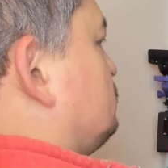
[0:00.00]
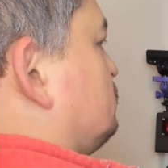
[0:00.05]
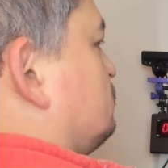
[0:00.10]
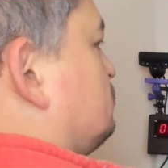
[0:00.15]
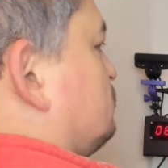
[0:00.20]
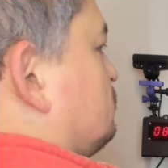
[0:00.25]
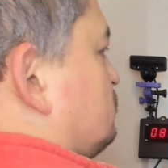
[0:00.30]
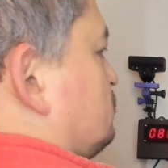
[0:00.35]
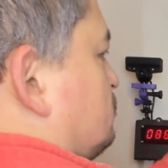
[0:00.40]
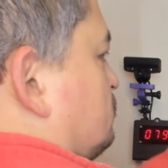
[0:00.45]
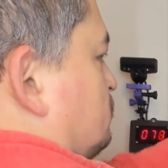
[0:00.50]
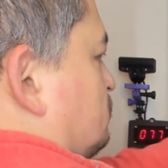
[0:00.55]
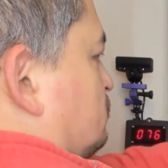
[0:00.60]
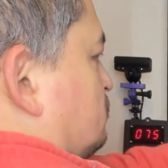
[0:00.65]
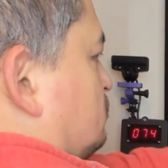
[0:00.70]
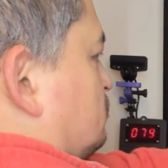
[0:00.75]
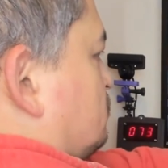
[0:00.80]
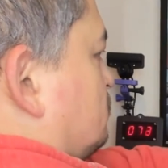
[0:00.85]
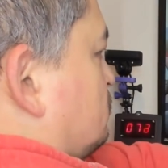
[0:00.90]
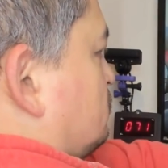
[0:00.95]
so that's all
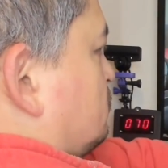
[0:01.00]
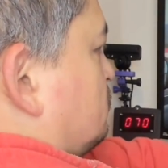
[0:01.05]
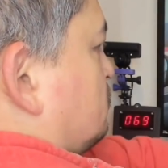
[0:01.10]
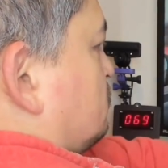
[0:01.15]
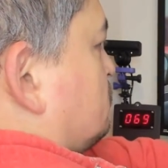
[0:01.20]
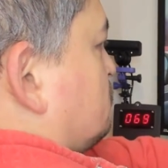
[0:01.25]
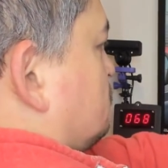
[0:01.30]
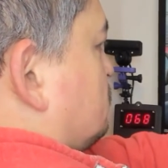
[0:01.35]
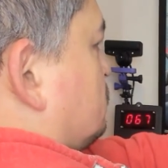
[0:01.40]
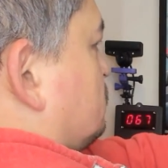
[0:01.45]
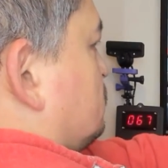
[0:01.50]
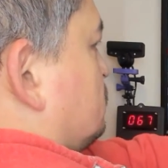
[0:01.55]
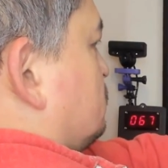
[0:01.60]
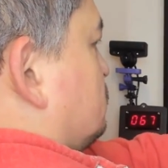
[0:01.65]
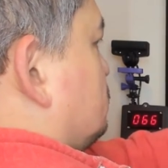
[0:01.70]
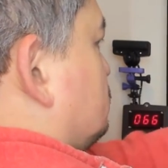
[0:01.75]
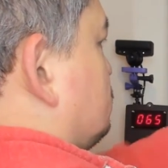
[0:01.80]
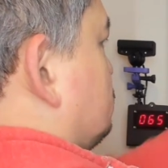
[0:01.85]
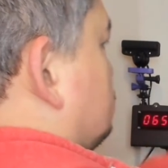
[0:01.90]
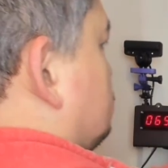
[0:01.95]
good.
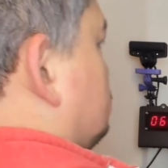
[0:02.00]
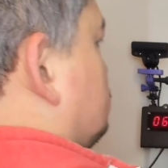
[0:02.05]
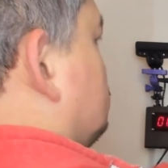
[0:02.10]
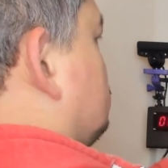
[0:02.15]
I would have